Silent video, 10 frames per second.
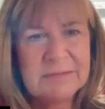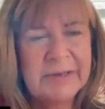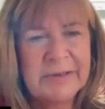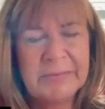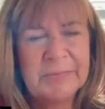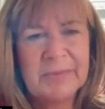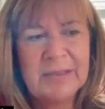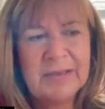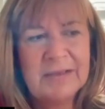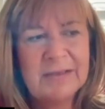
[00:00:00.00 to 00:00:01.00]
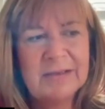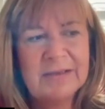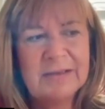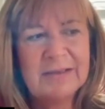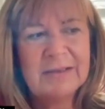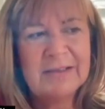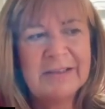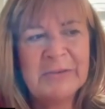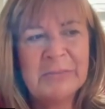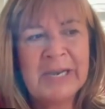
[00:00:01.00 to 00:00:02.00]
Um,
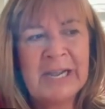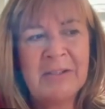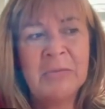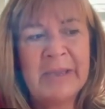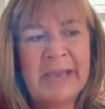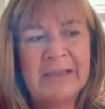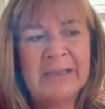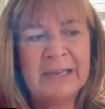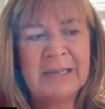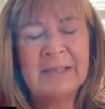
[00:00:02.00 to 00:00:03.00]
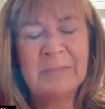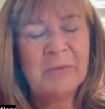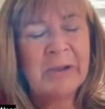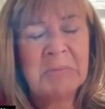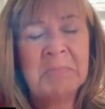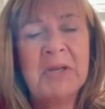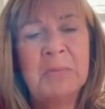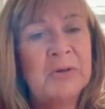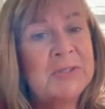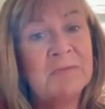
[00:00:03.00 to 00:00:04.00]
but I look back and I think, wow, I'm a better
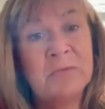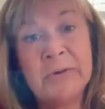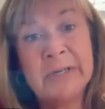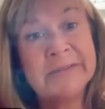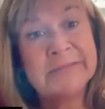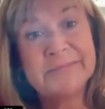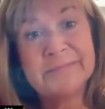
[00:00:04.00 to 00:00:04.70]
person for it.